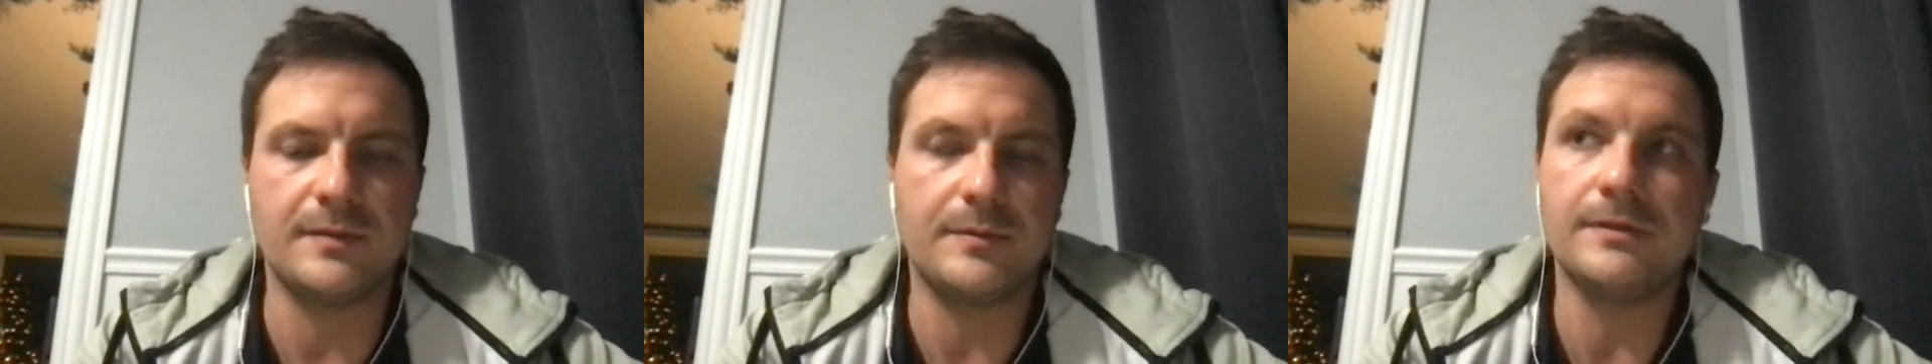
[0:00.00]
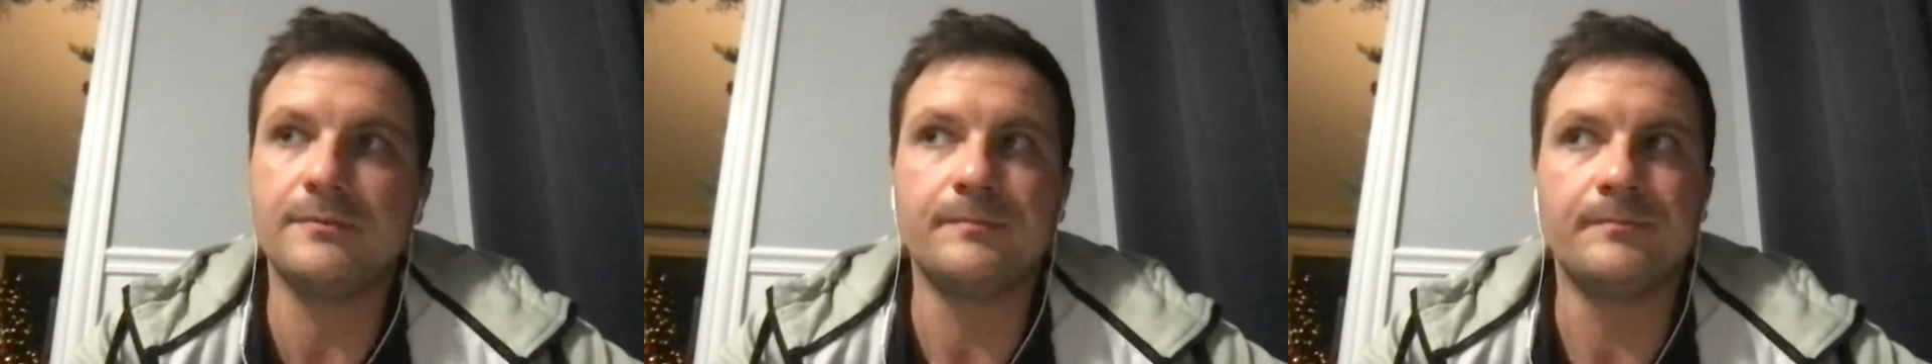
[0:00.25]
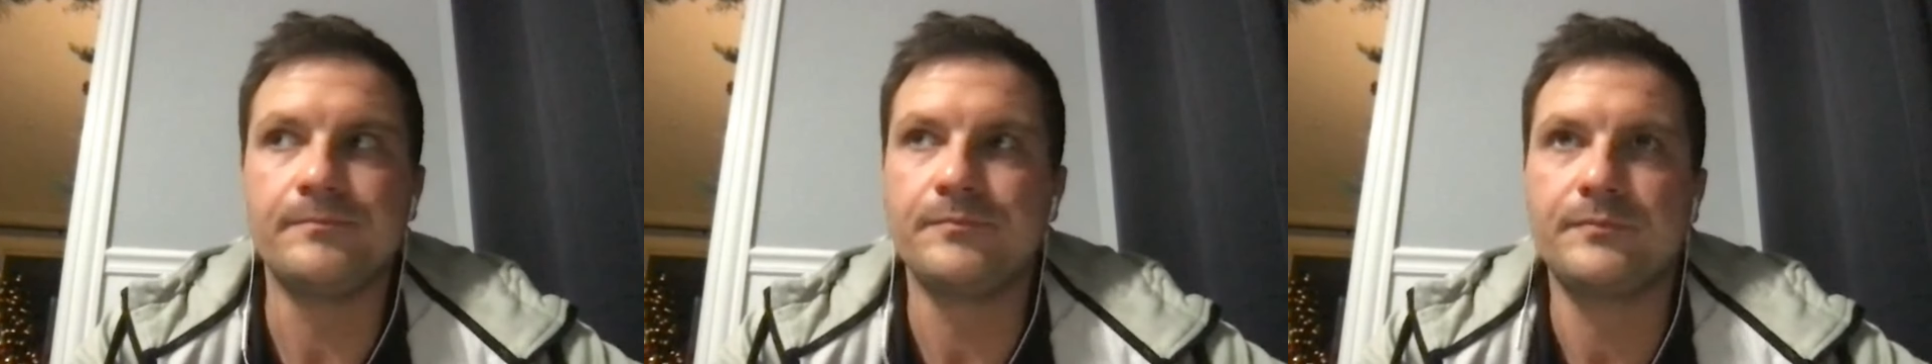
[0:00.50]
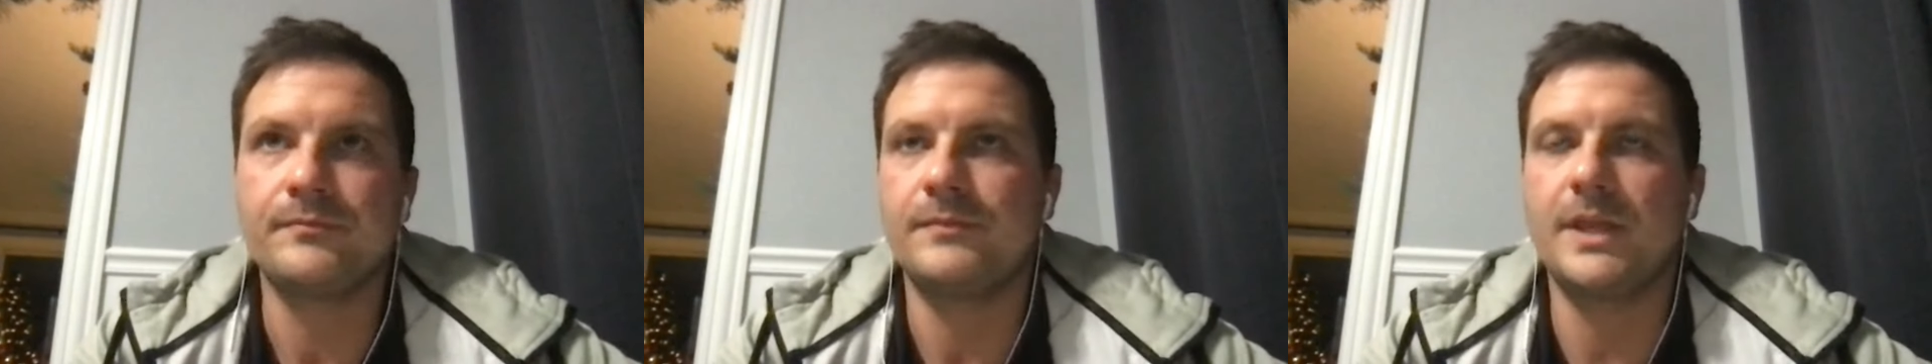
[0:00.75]
I mean,
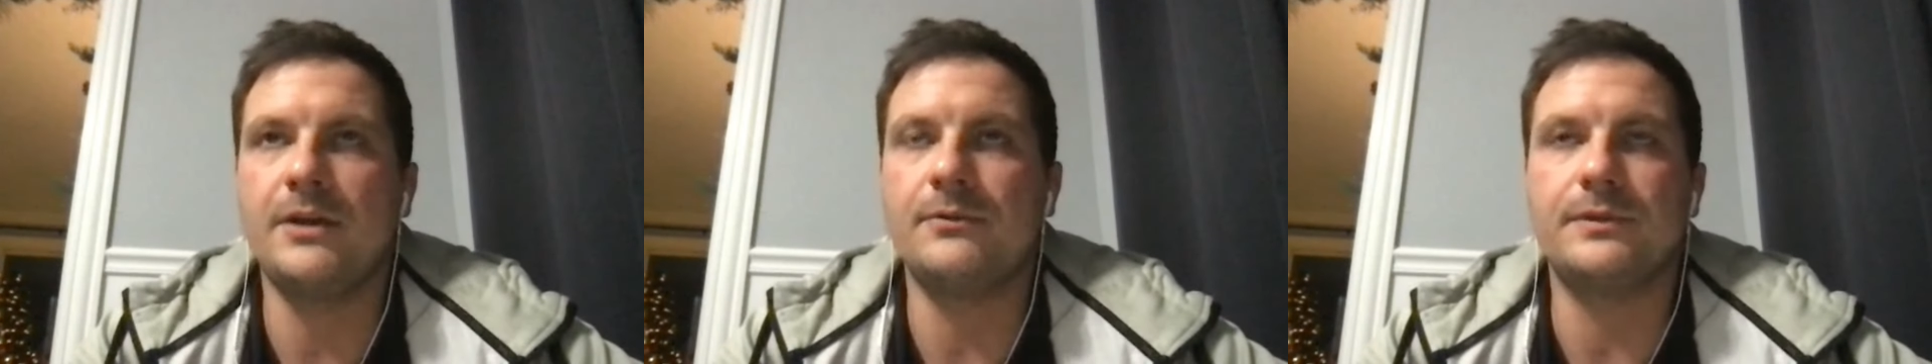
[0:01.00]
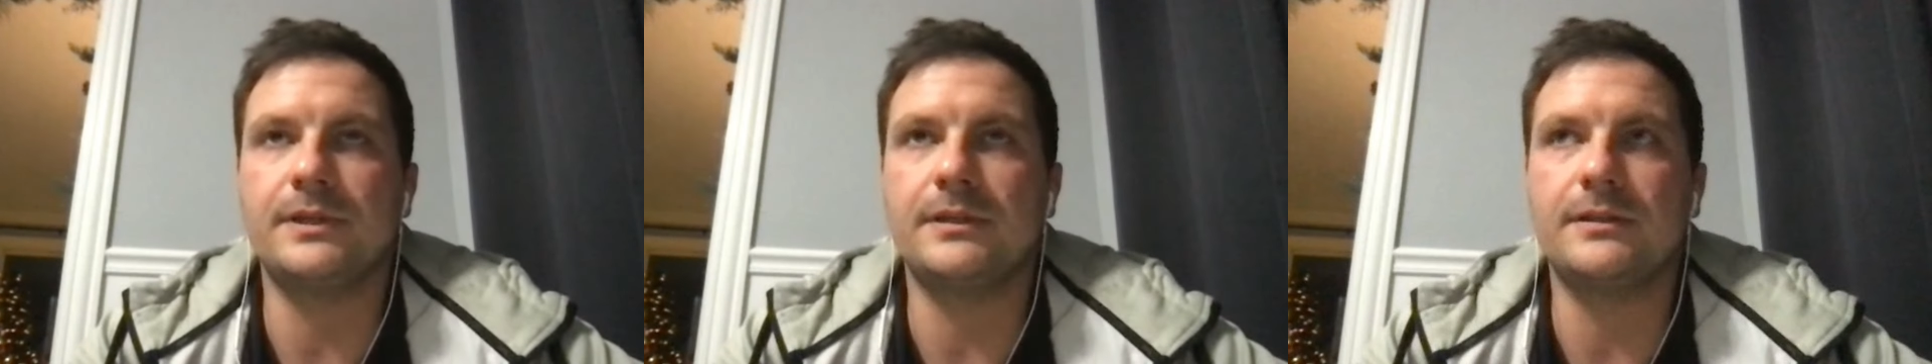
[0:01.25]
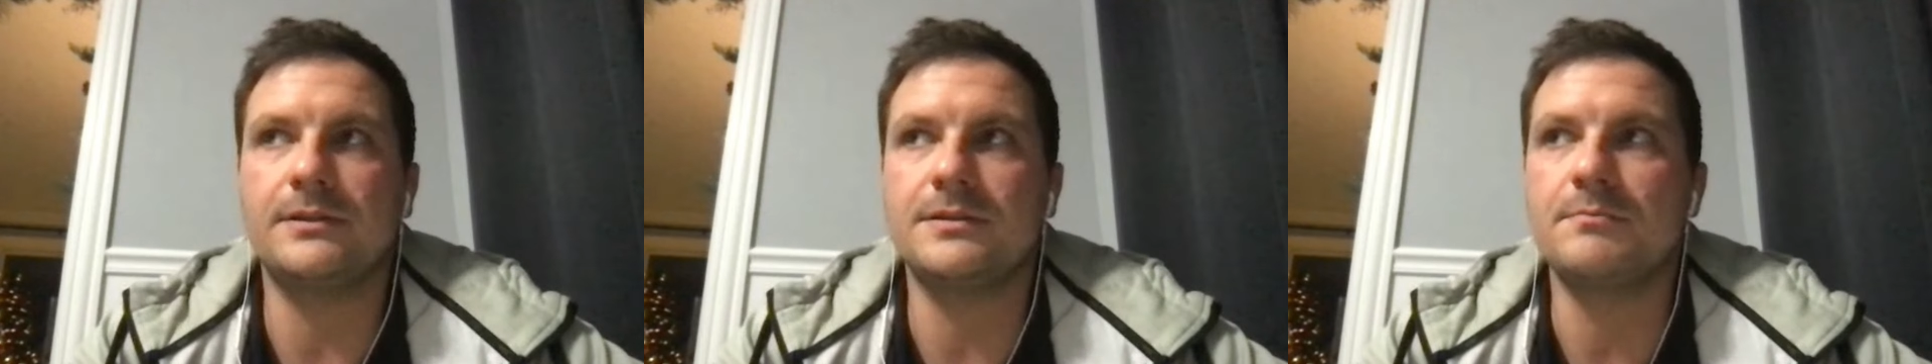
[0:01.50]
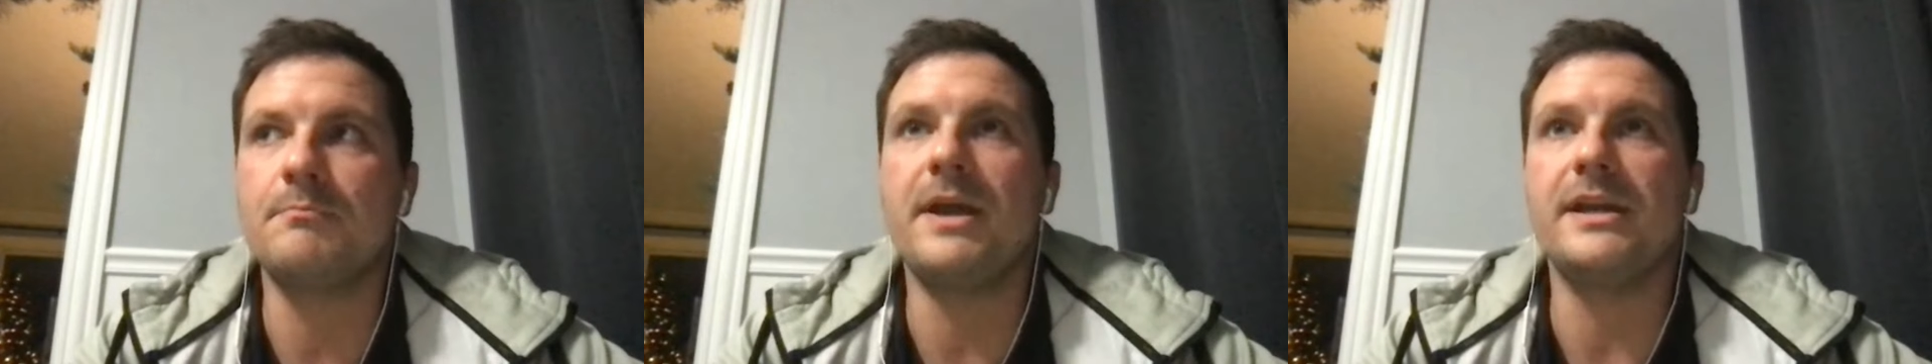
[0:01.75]
I don't think
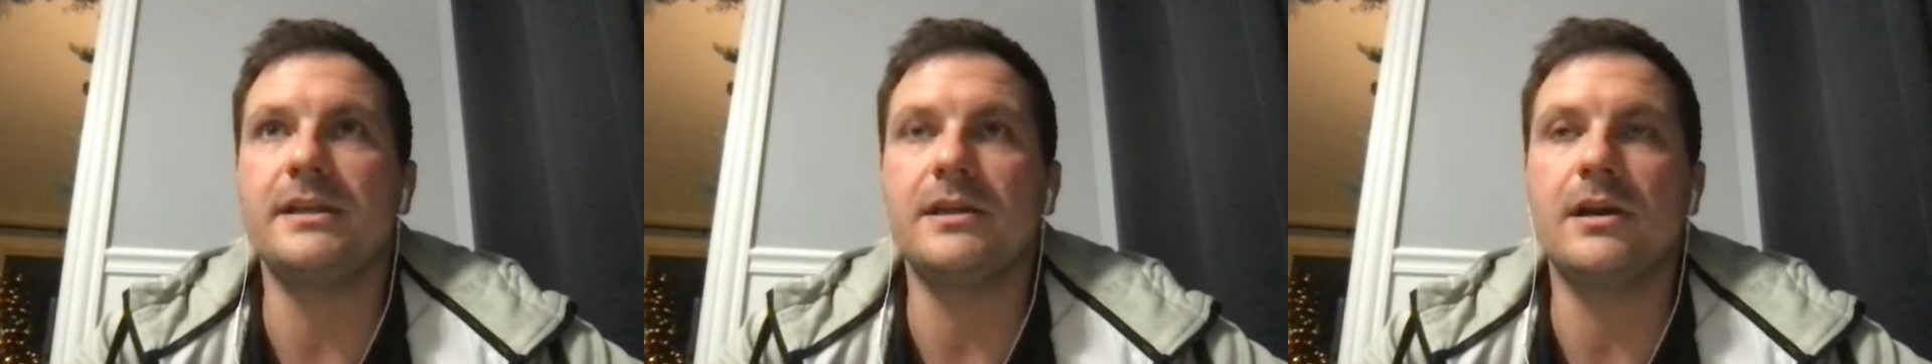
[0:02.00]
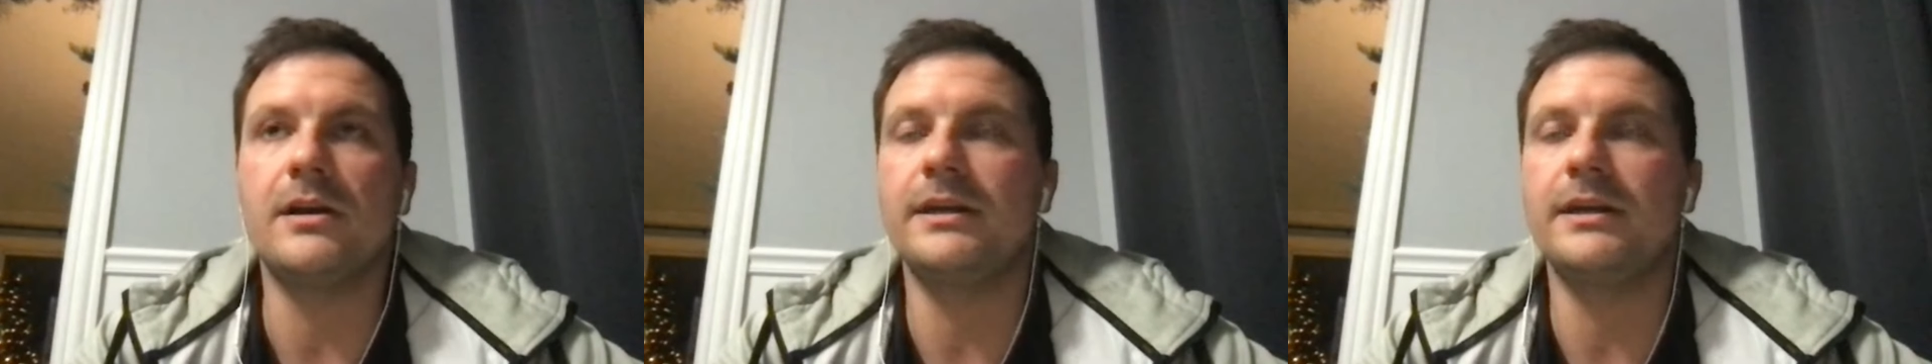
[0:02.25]
there's many